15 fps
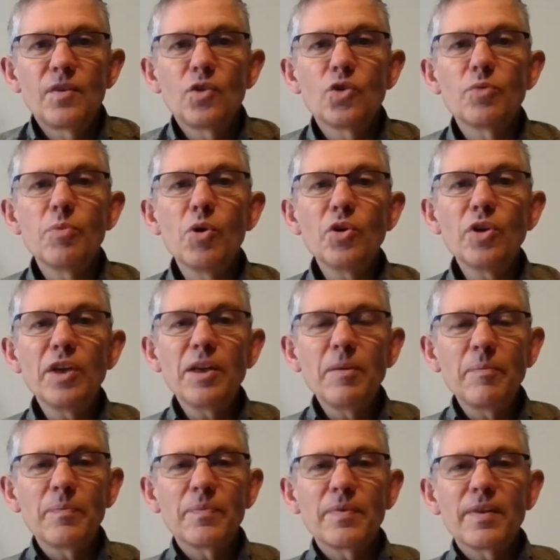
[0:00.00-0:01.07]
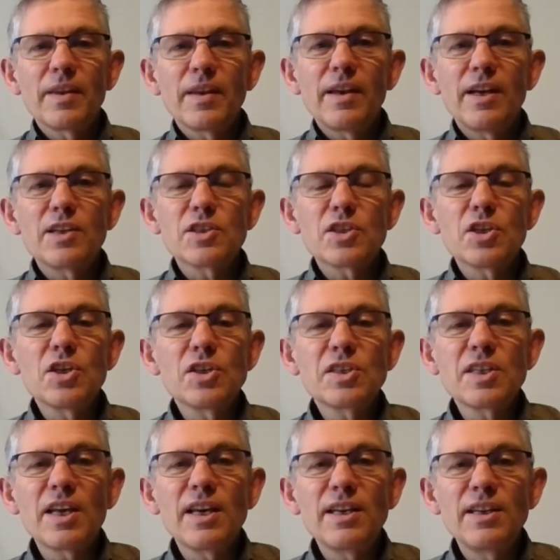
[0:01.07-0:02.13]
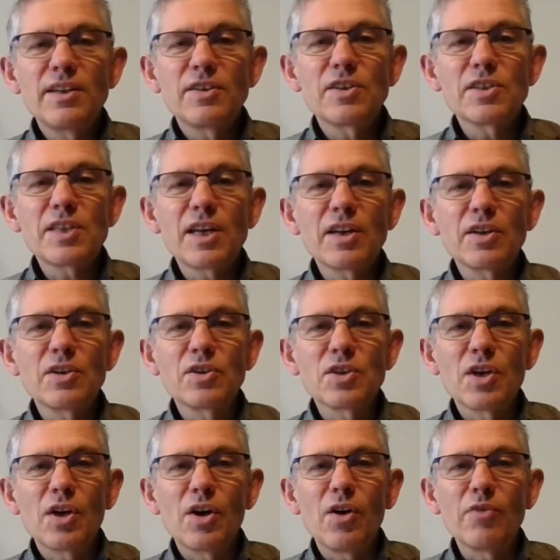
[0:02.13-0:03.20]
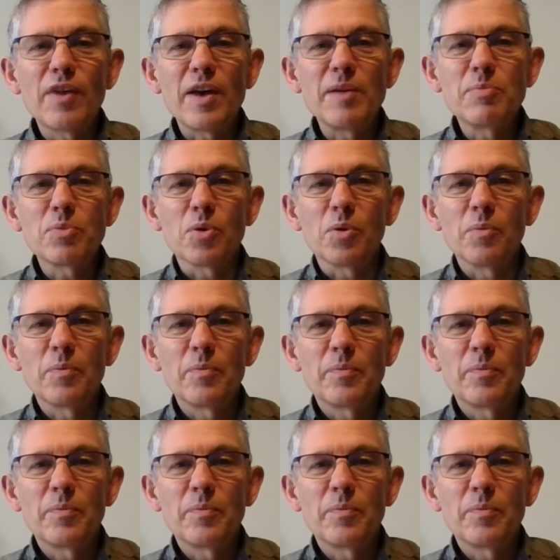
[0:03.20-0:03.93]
Good morning. It's Thursday, the 2nd of April.